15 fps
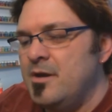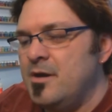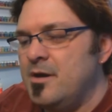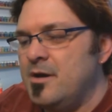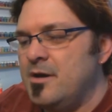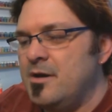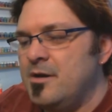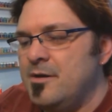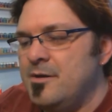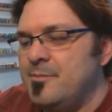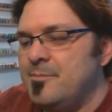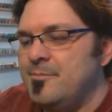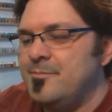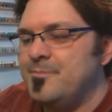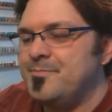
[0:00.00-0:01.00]

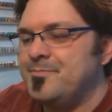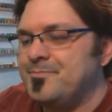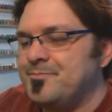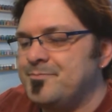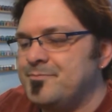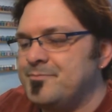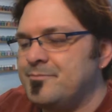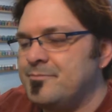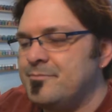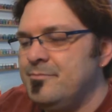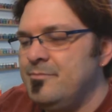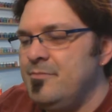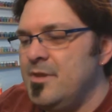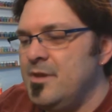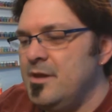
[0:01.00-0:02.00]
and
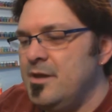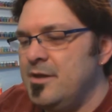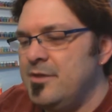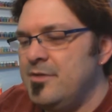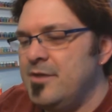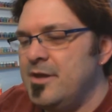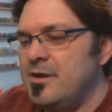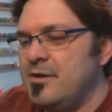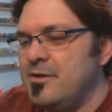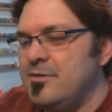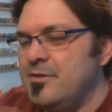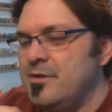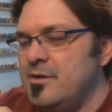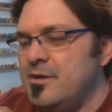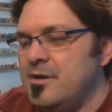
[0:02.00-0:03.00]
then on
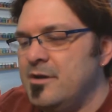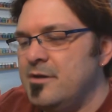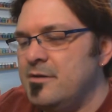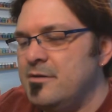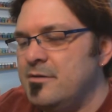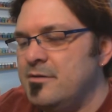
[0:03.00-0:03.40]
the